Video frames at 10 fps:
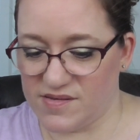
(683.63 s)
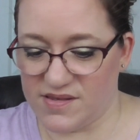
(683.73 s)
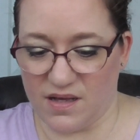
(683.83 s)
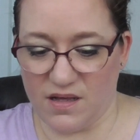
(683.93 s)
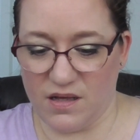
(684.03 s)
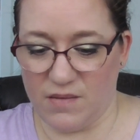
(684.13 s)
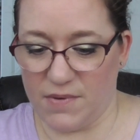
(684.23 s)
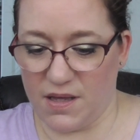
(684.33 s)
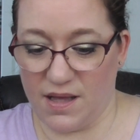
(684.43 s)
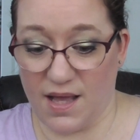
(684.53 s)

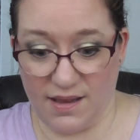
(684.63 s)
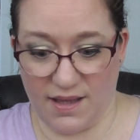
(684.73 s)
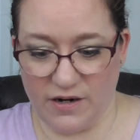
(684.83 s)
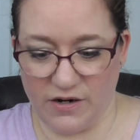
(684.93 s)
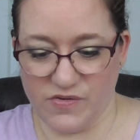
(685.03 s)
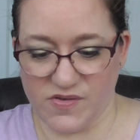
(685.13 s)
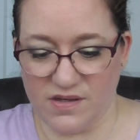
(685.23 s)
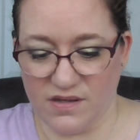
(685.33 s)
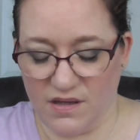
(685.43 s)
some highlighters.